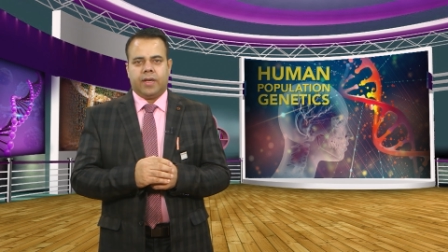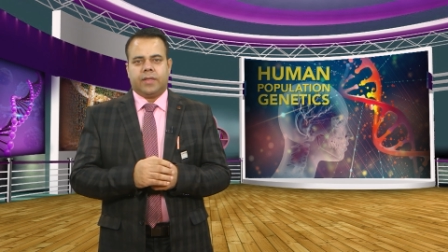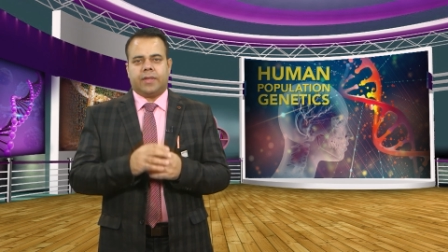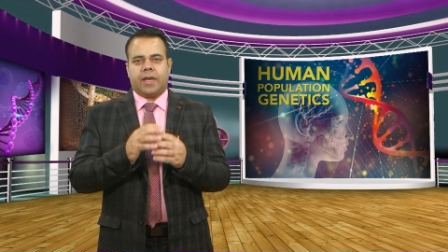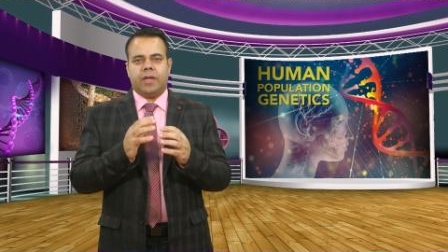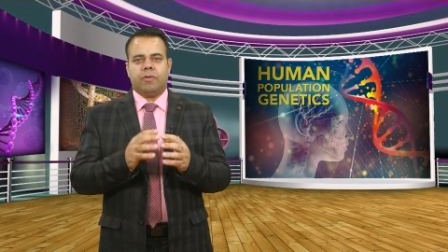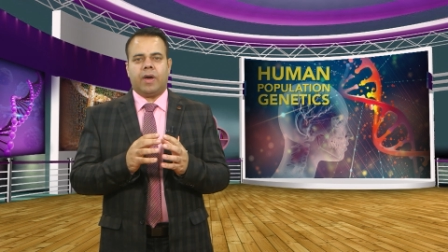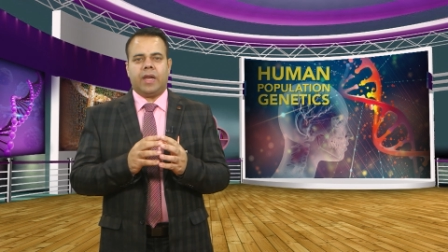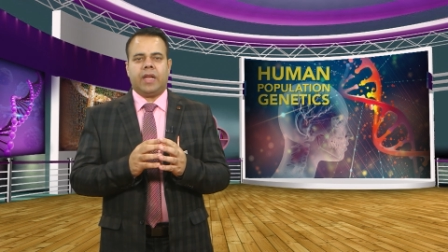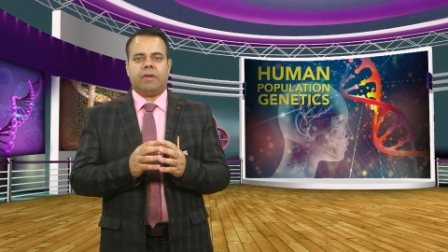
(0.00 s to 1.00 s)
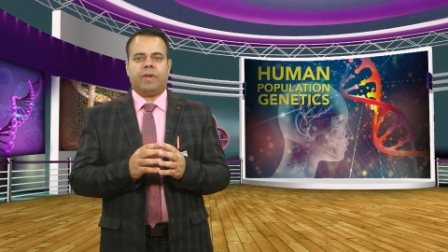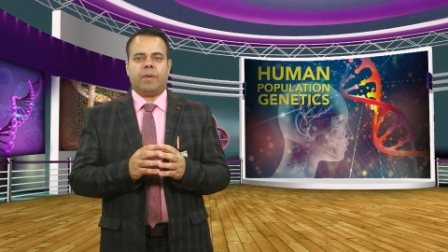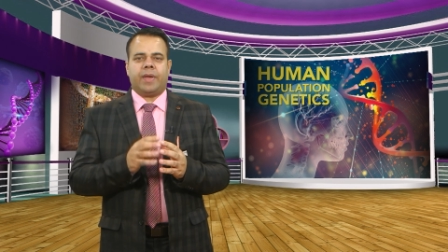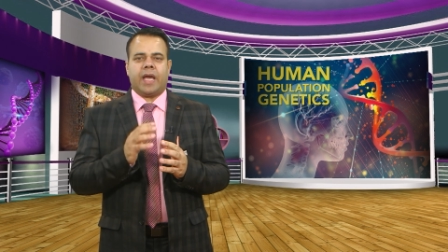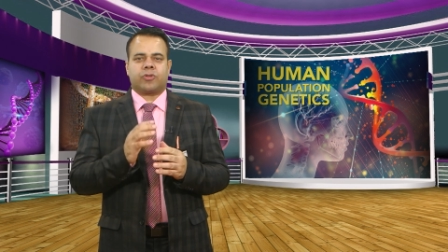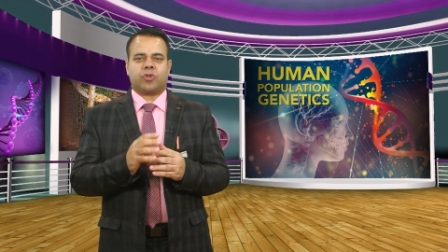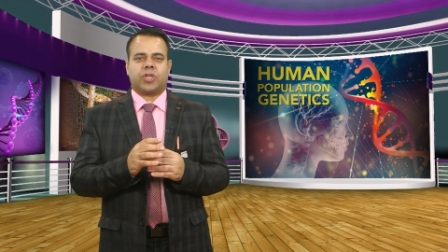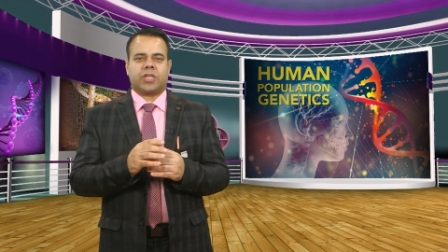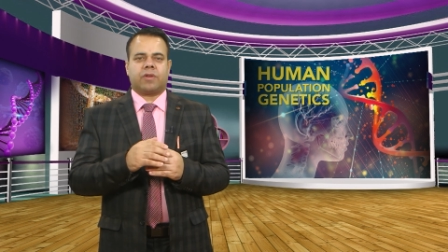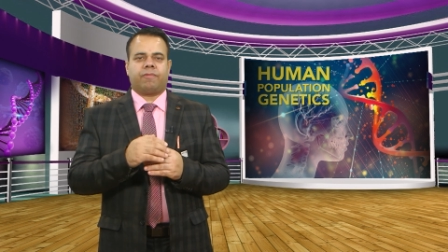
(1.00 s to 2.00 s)
The new allele will be
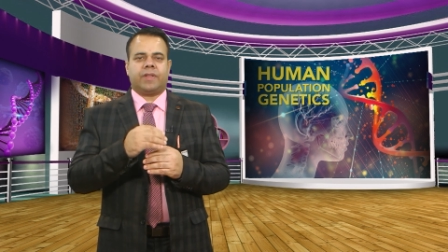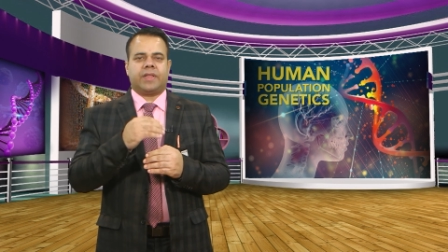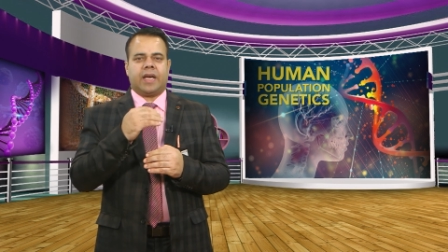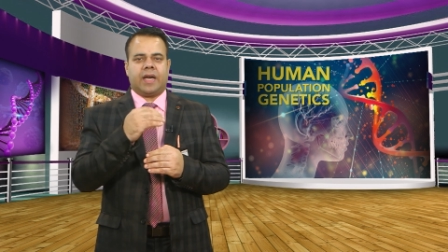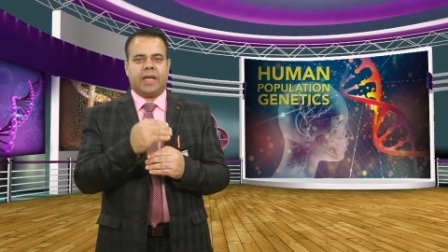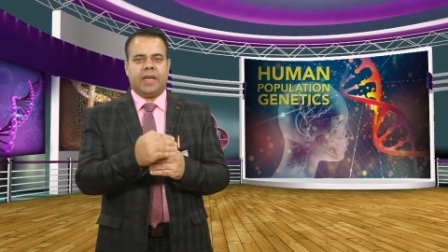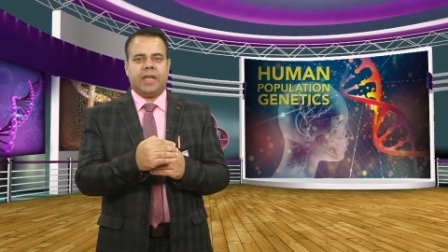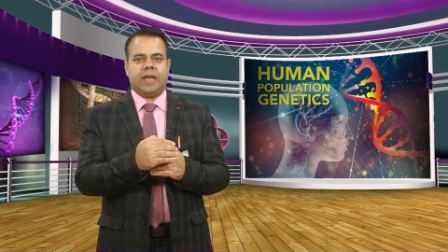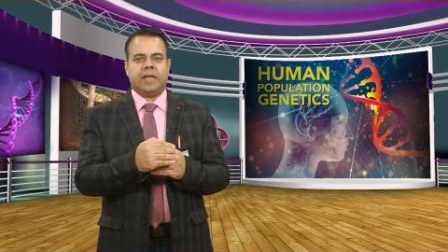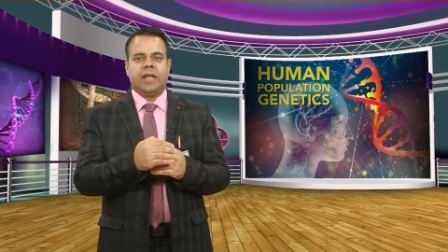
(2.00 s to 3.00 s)
associated with the allele